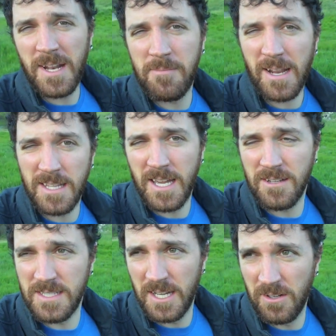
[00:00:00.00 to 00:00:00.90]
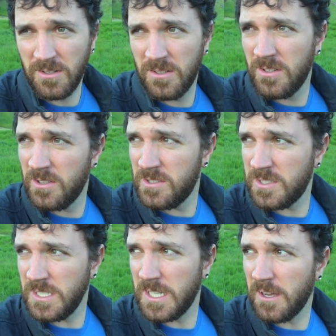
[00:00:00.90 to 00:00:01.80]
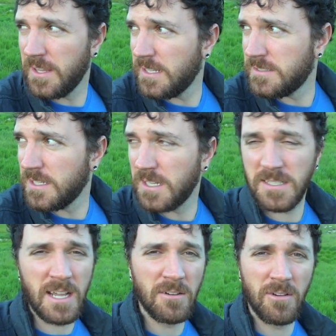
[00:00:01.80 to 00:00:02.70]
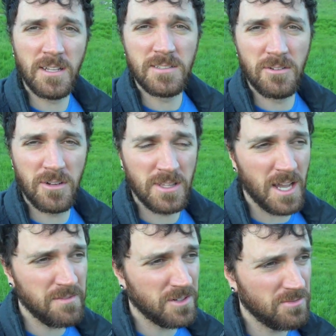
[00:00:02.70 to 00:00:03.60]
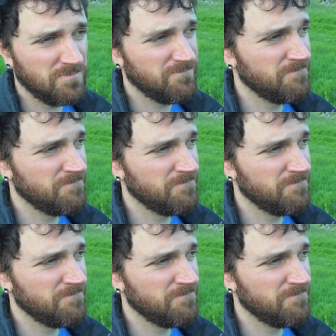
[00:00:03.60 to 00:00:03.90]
I'm gonna head back to the house now, see how that downgrade's going on the iPhone.